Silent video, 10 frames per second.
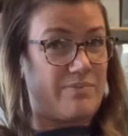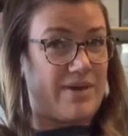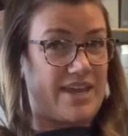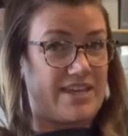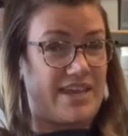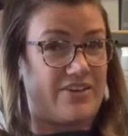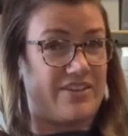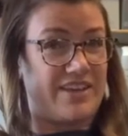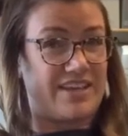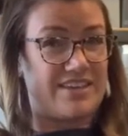my
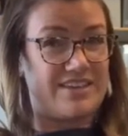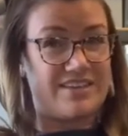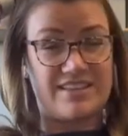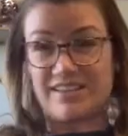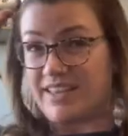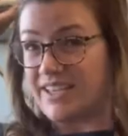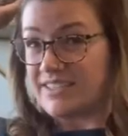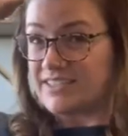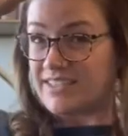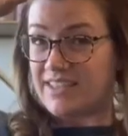cowlick likes
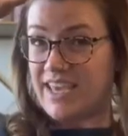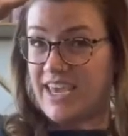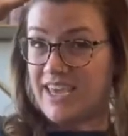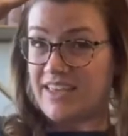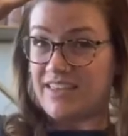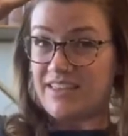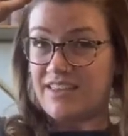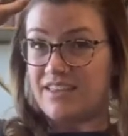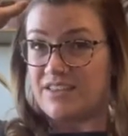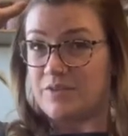to lay.
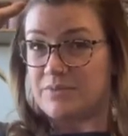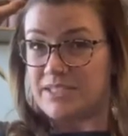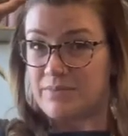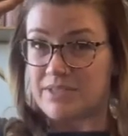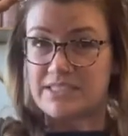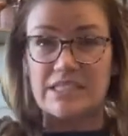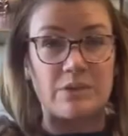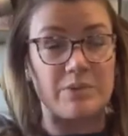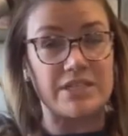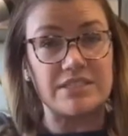Oops, and I missed a little
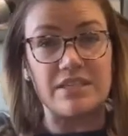piece.